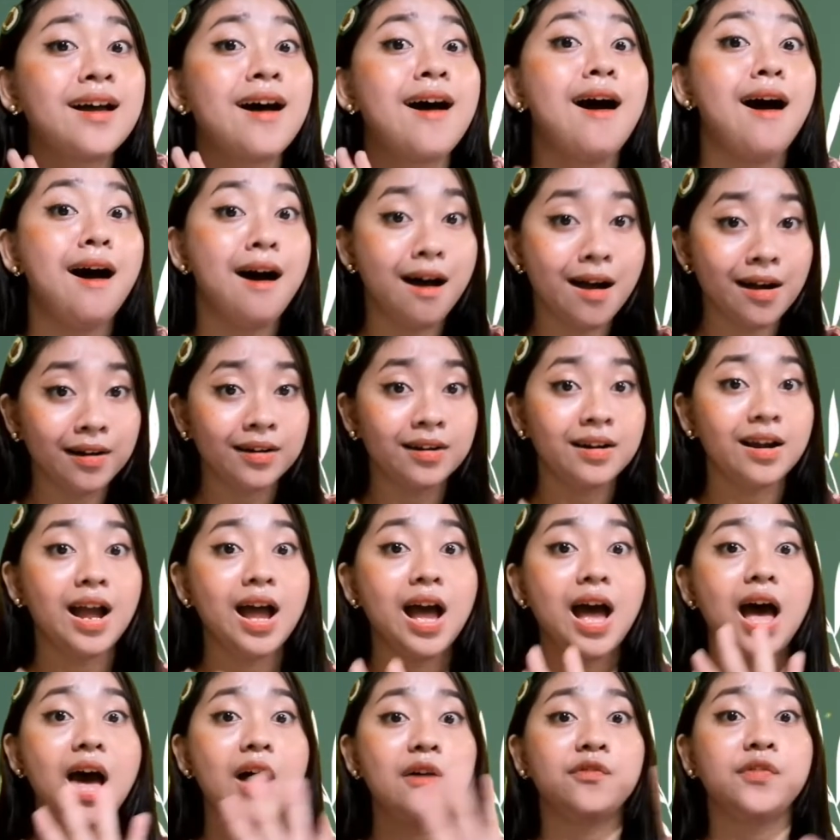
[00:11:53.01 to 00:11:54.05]
are
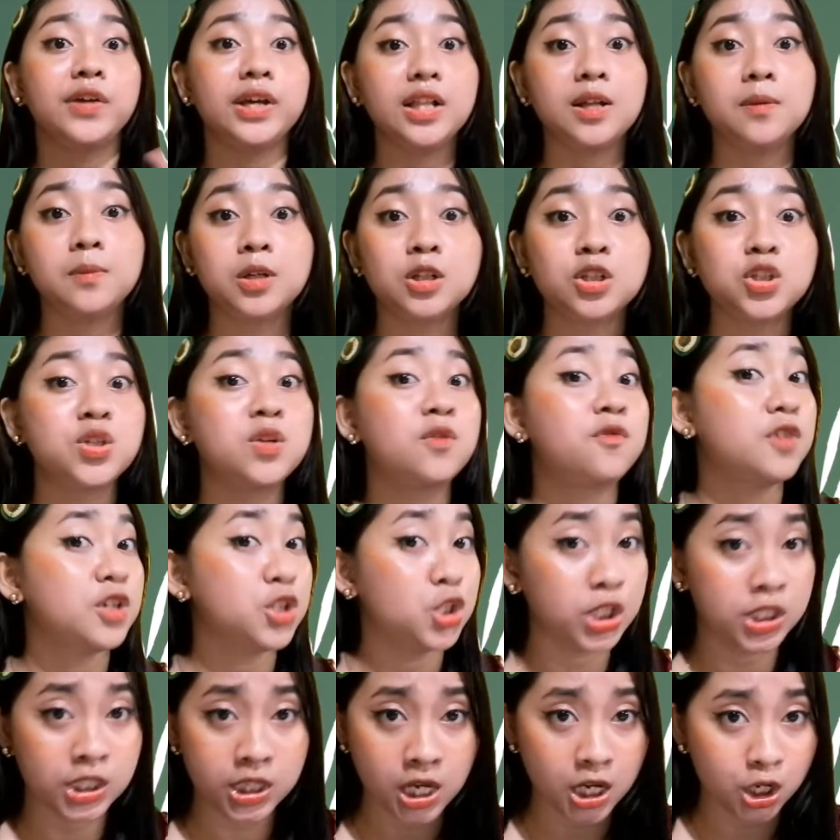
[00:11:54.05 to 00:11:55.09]
available to
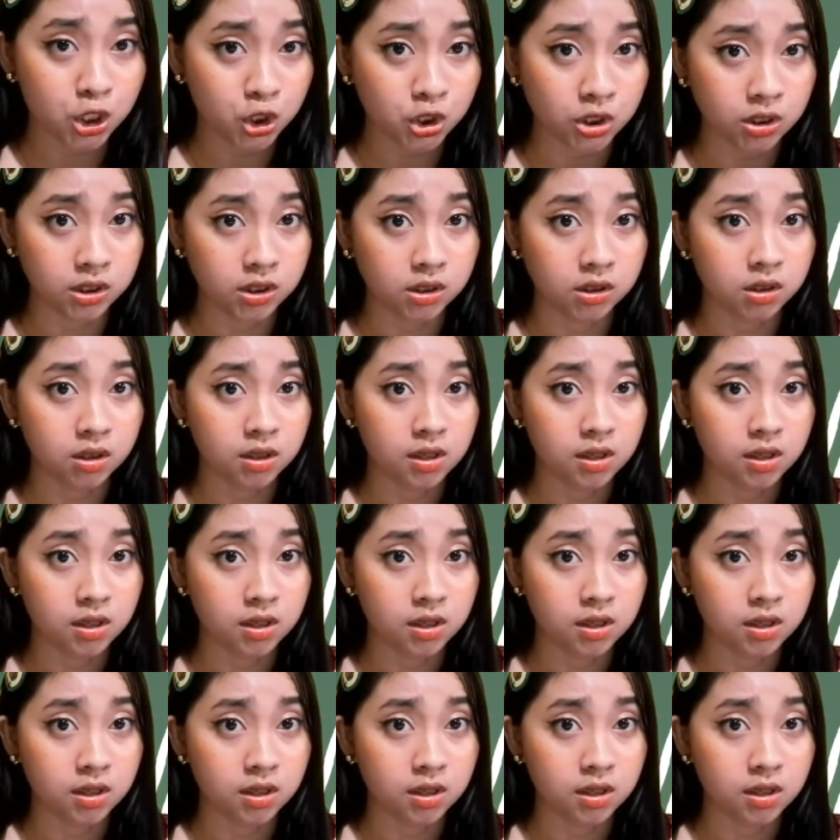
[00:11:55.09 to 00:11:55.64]
vegetation.